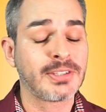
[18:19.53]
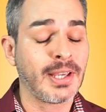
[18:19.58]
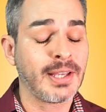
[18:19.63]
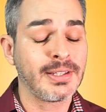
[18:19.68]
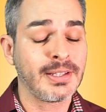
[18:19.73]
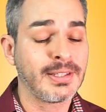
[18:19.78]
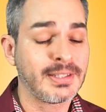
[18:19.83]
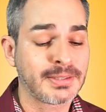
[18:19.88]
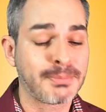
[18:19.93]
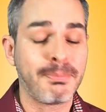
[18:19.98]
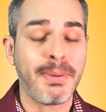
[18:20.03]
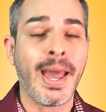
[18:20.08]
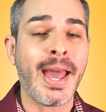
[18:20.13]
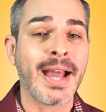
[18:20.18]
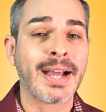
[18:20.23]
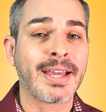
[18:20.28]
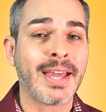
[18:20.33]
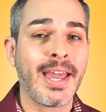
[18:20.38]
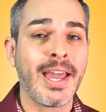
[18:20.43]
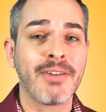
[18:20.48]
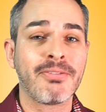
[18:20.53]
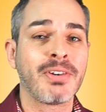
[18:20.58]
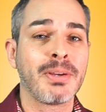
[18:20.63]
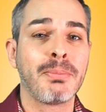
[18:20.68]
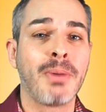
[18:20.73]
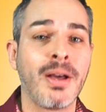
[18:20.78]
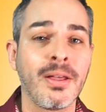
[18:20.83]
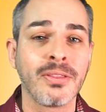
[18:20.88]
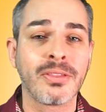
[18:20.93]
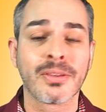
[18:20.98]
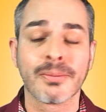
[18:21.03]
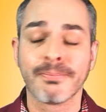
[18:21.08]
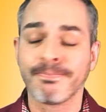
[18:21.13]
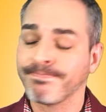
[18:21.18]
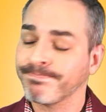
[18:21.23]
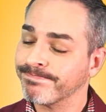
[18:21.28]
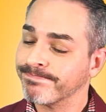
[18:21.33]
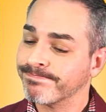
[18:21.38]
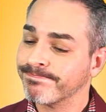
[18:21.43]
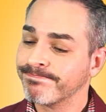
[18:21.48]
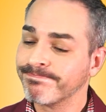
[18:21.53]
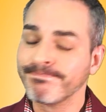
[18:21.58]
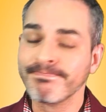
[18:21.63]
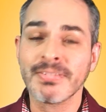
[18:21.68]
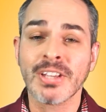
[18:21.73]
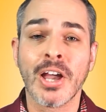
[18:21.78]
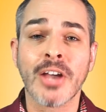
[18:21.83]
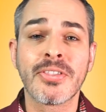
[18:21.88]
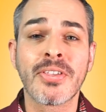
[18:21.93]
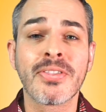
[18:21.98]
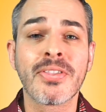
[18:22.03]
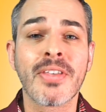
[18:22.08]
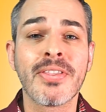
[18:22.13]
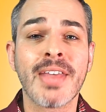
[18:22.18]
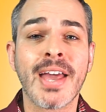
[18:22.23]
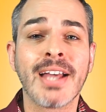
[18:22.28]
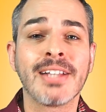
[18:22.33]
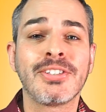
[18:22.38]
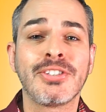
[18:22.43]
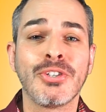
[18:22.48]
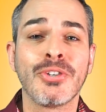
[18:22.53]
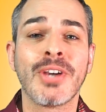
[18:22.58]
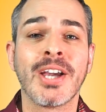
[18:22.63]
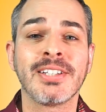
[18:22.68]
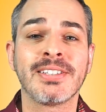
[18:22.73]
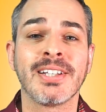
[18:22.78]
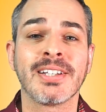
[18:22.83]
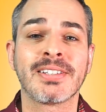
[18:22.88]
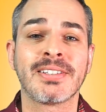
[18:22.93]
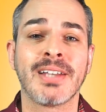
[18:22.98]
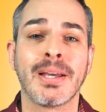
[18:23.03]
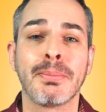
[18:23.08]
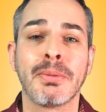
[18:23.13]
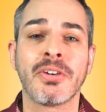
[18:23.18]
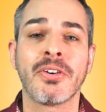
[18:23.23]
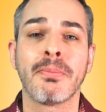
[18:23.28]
Sandy is back every month. Other than that, see you guys next time.